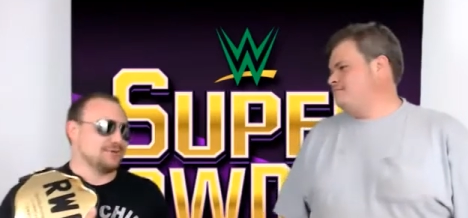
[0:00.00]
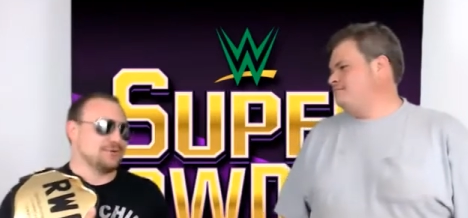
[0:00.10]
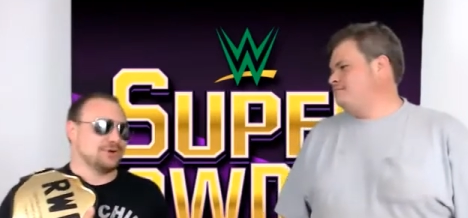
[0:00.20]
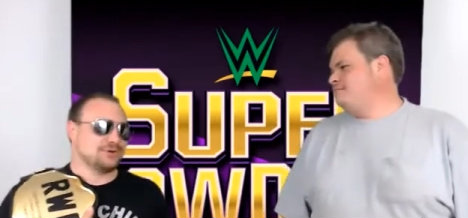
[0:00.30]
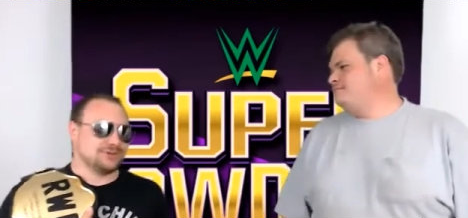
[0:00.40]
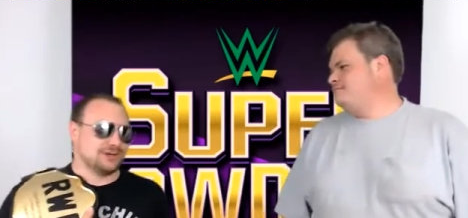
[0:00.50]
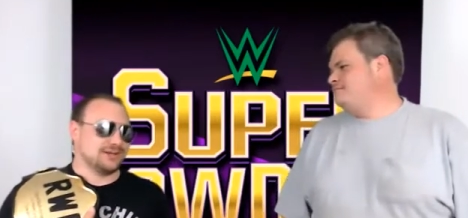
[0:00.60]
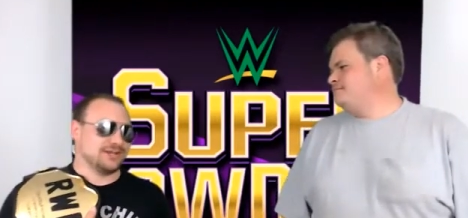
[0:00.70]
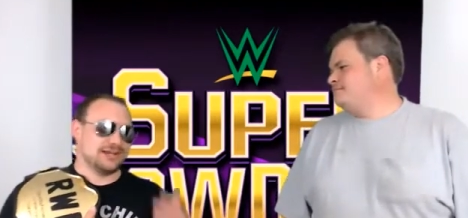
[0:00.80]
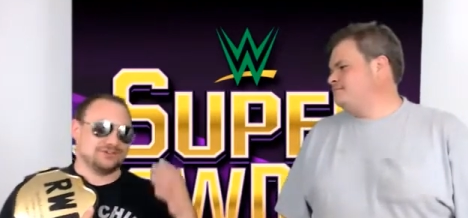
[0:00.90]
Speaker 1: We were still on
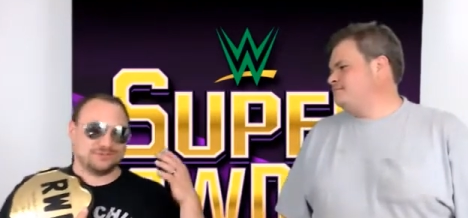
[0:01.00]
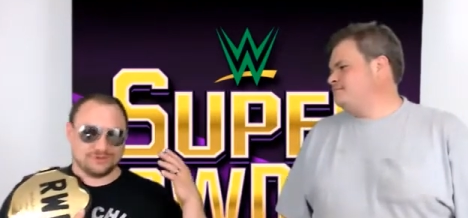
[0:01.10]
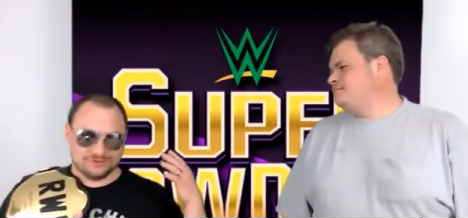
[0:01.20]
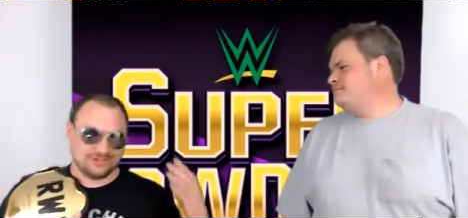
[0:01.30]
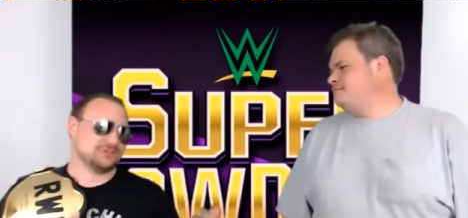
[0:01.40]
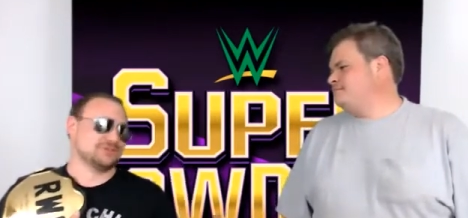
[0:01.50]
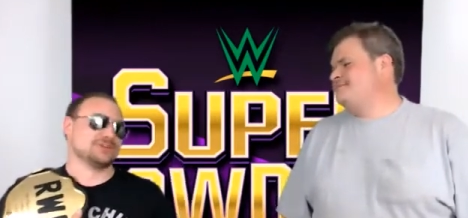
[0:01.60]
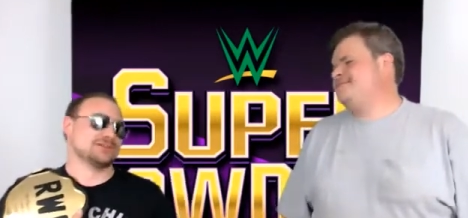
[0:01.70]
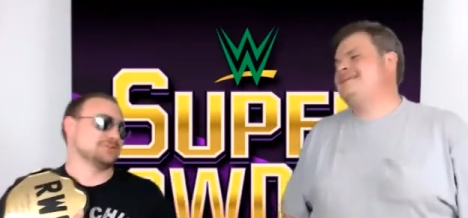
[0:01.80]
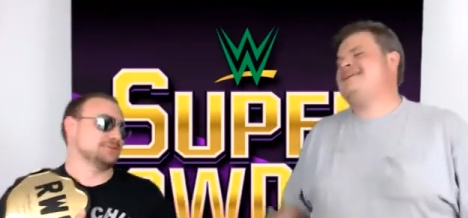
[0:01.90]
the edge of our seats for
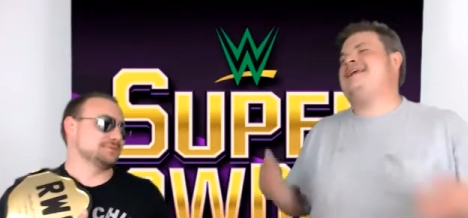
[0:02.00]
this.